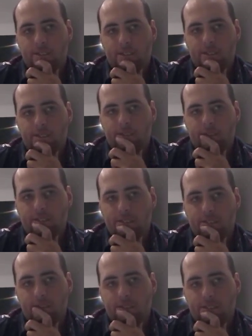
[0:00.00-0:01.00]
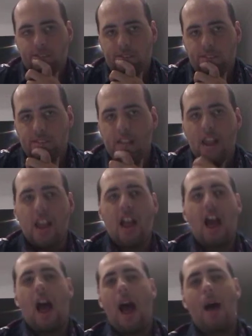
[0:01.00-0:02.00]
I'm
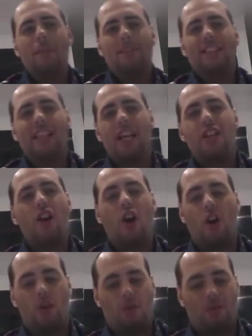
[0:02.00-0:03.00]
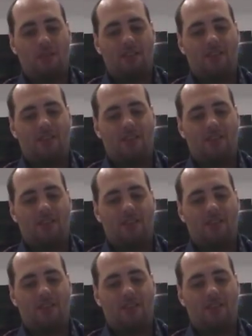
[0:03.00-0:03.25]
going to say no.